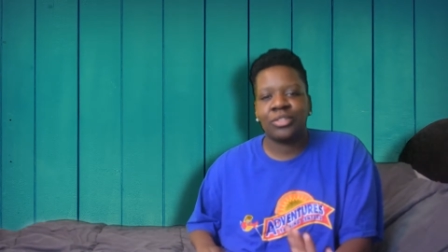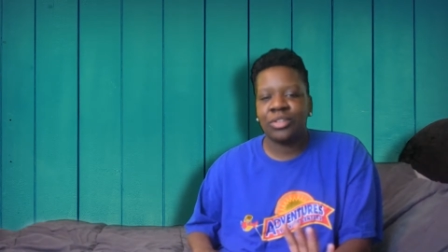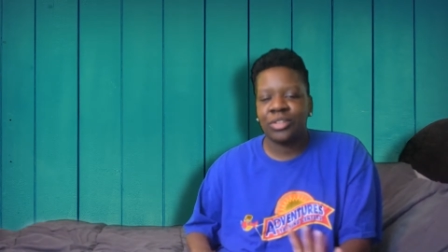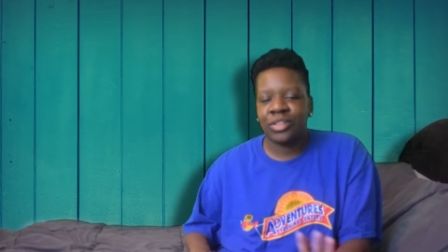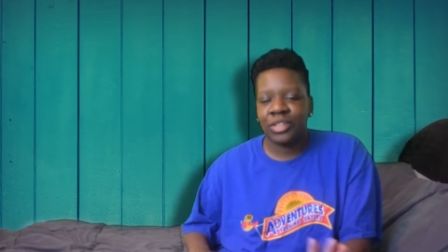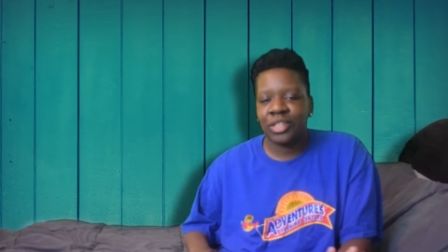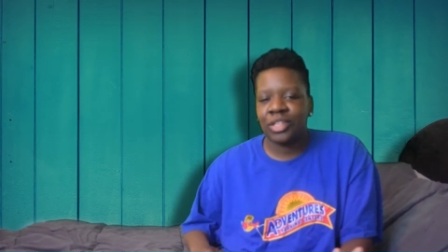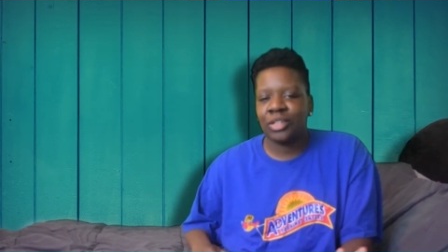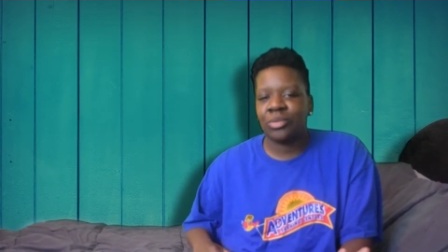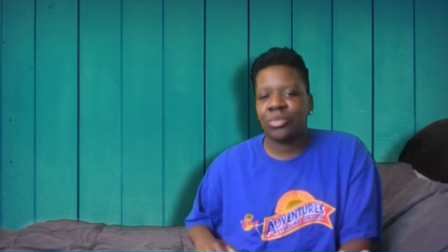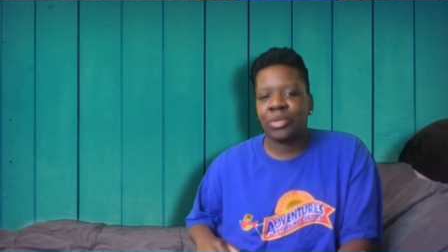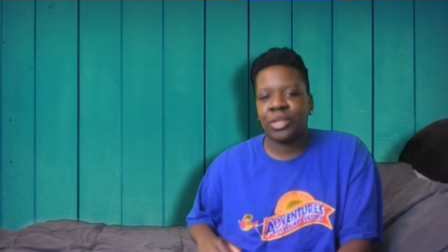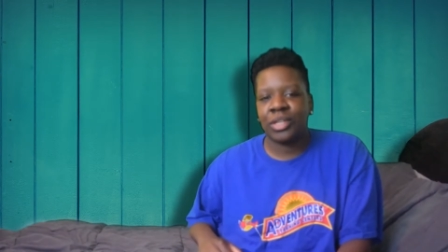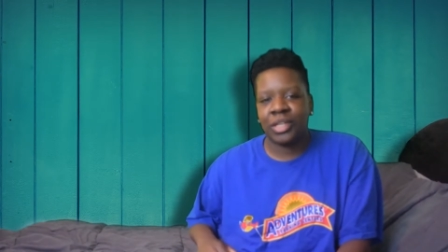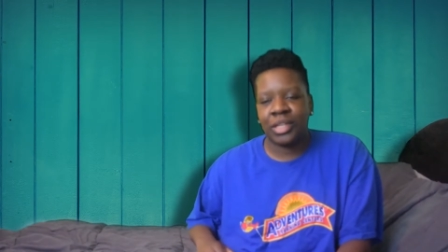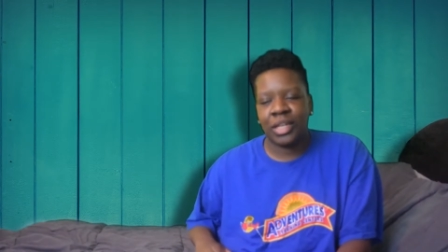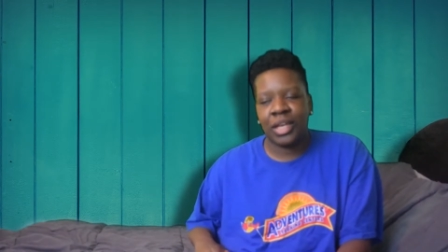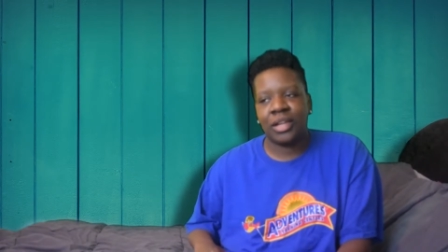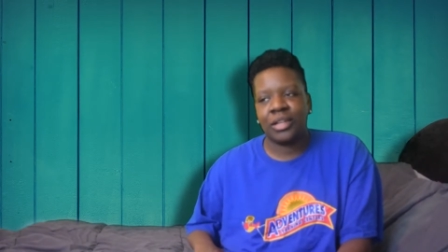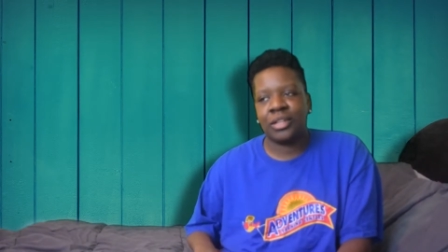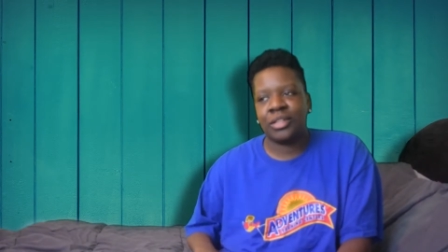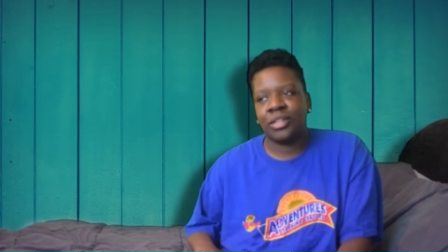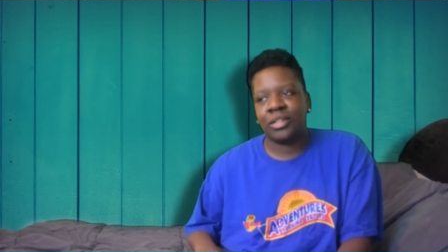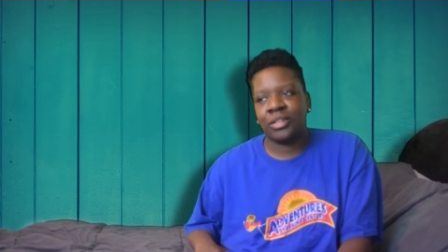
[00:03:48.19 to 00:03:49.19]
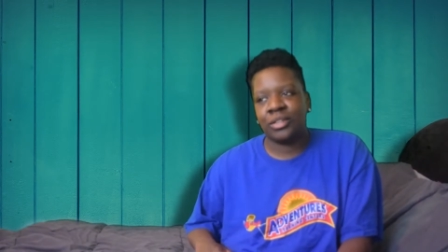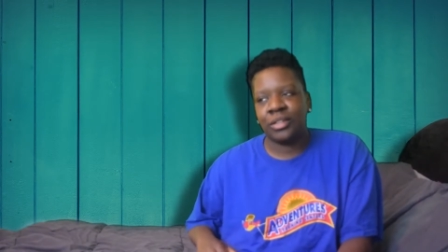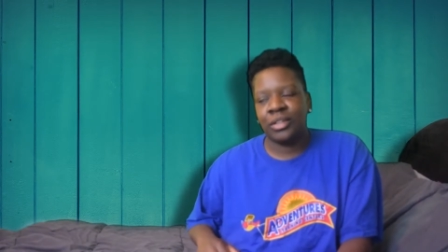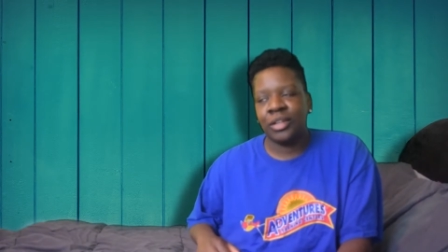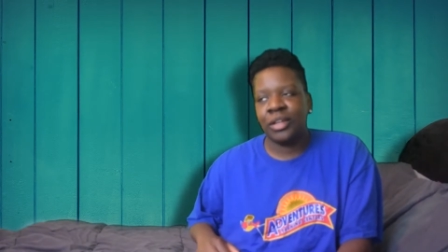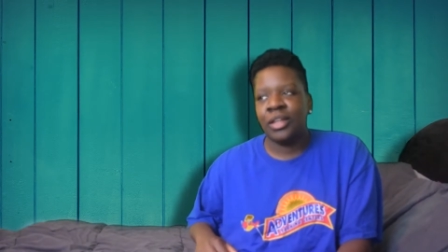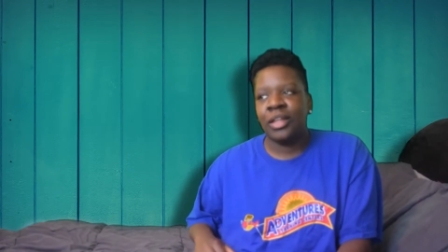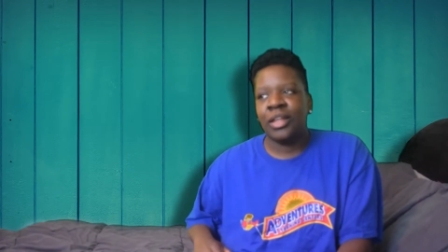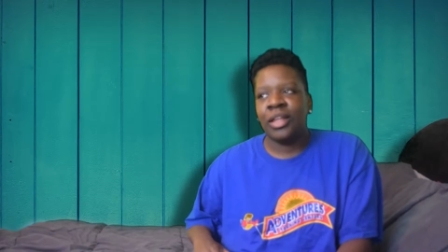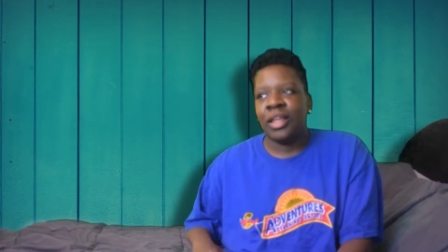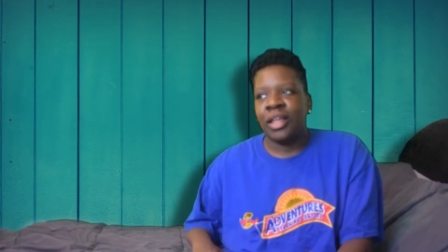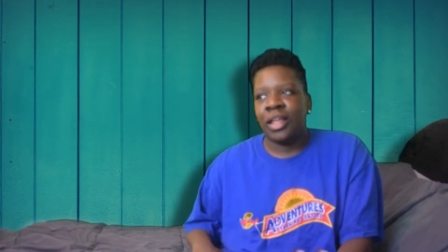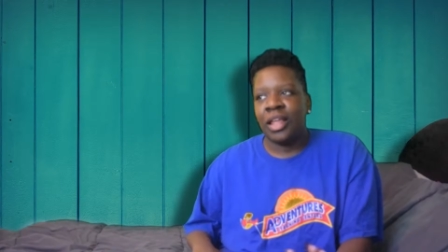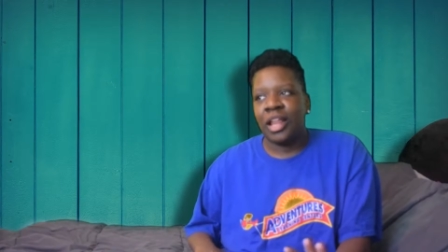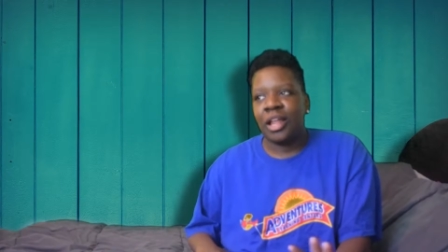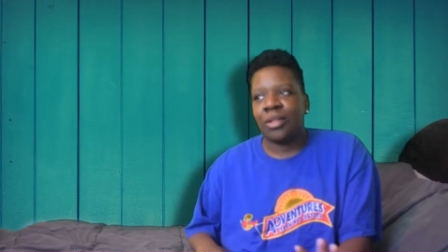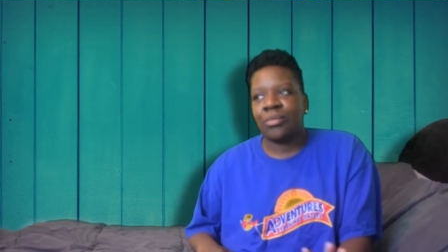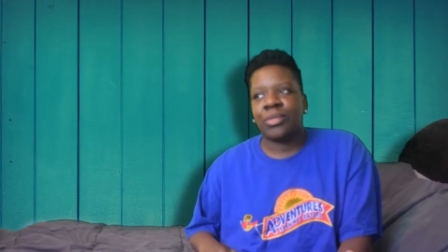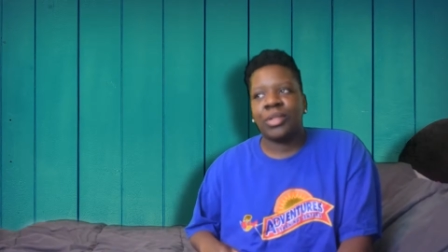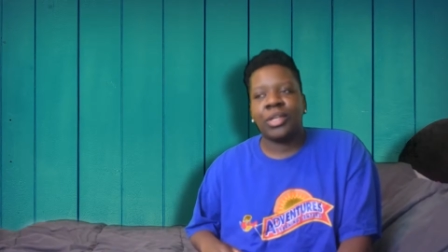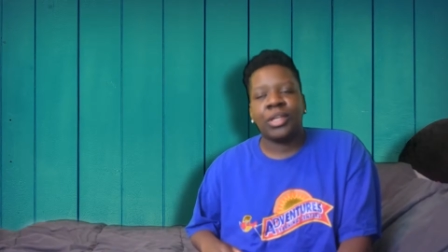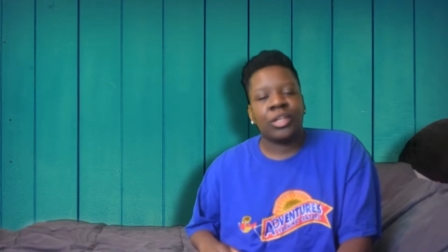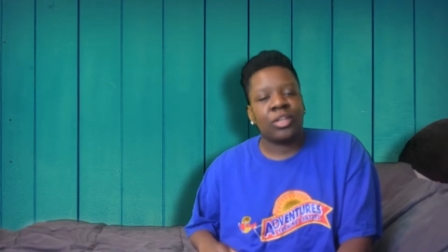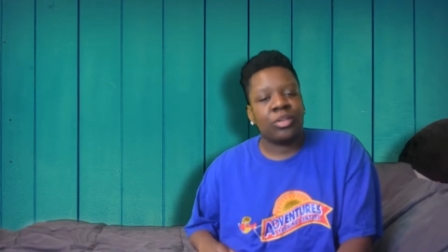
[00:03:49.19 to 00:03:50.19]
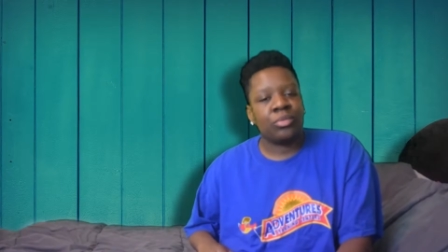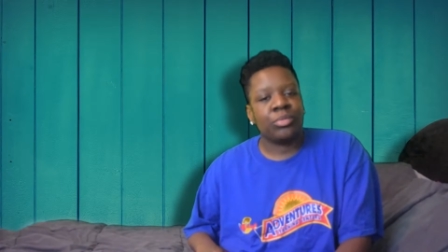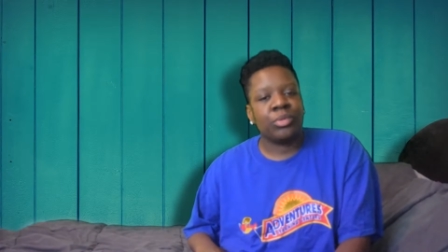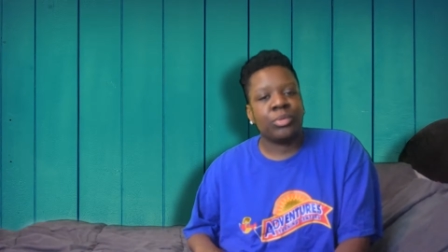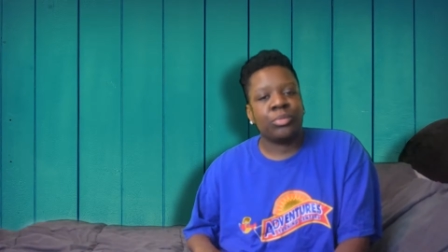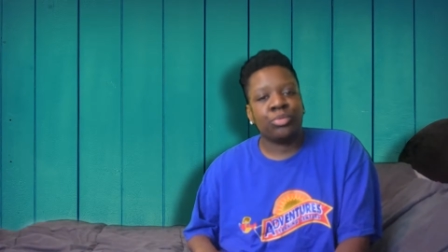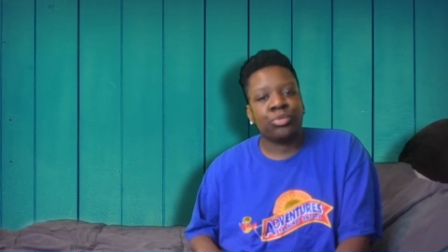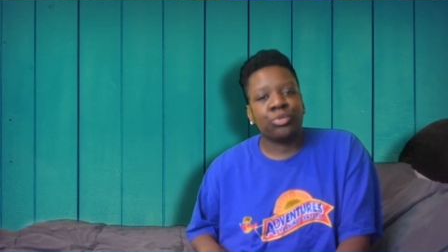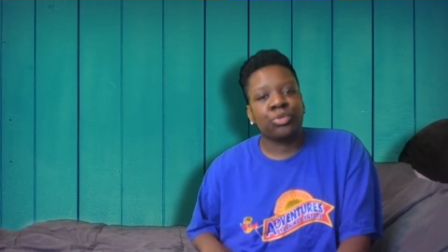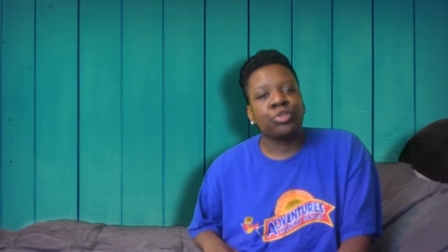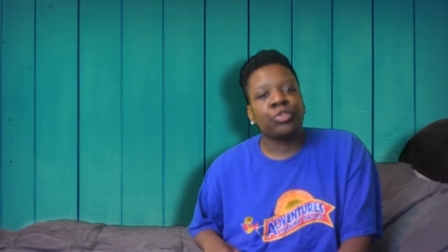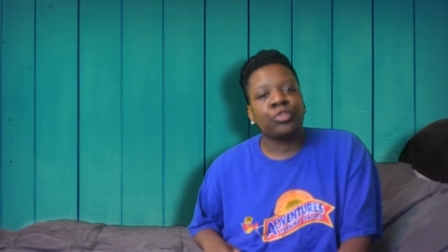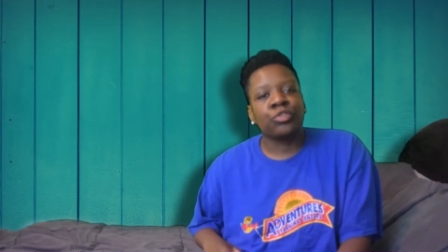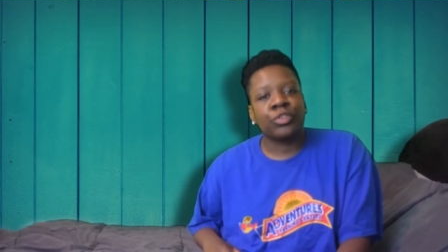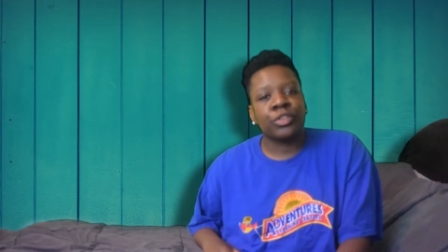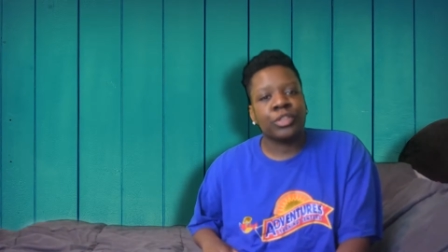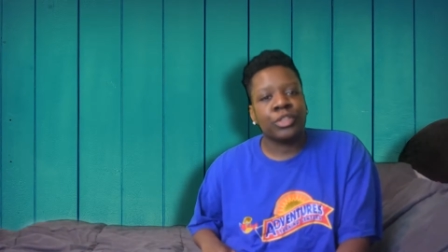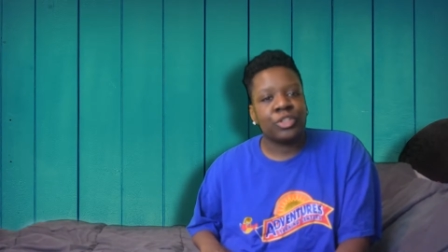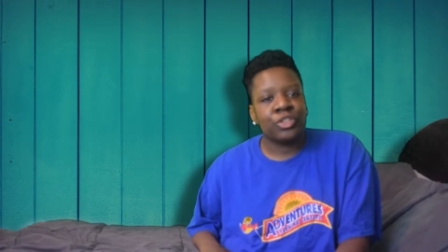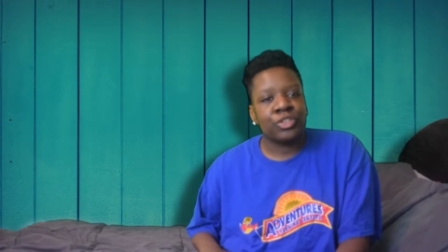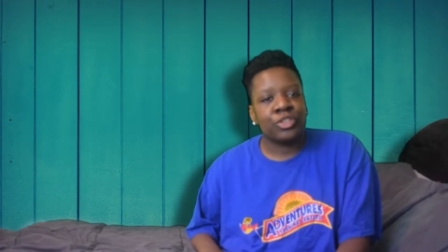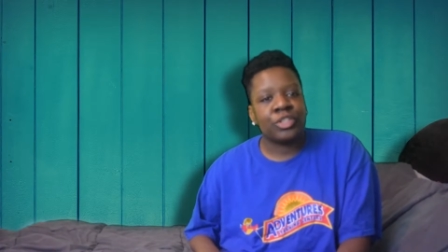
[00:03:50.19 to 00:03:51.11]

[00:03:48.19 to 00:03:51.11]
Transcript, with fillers: So I think I'm getting out of there, and I think I'm improving.